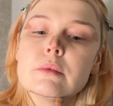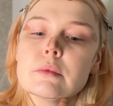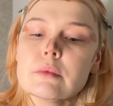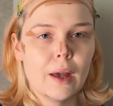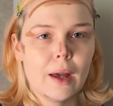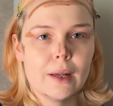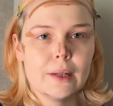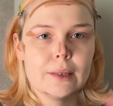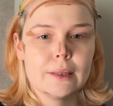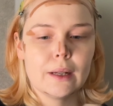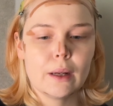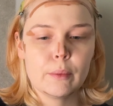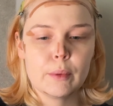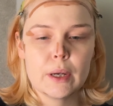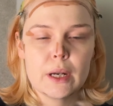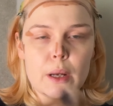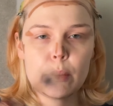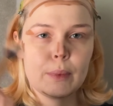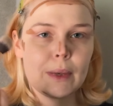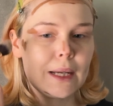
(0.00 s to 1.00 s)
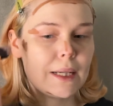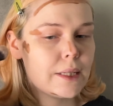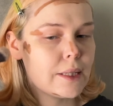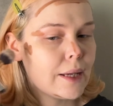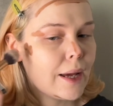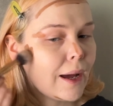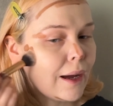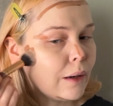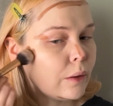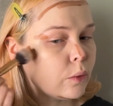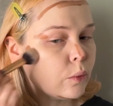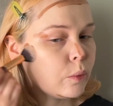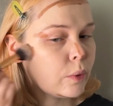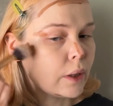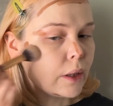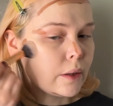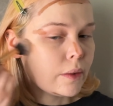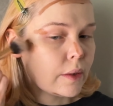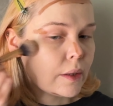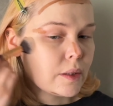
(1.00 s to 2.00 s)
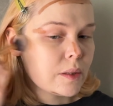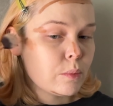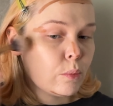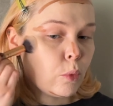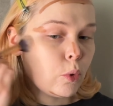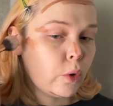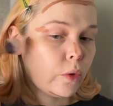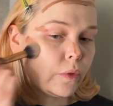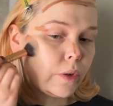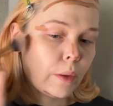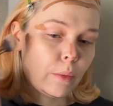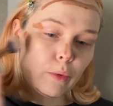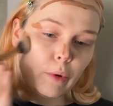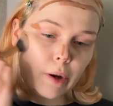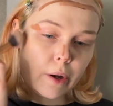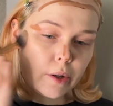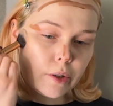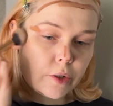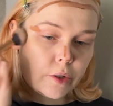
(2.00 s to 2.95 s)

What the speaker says: And I'm going to blend it out with this Morphe brush.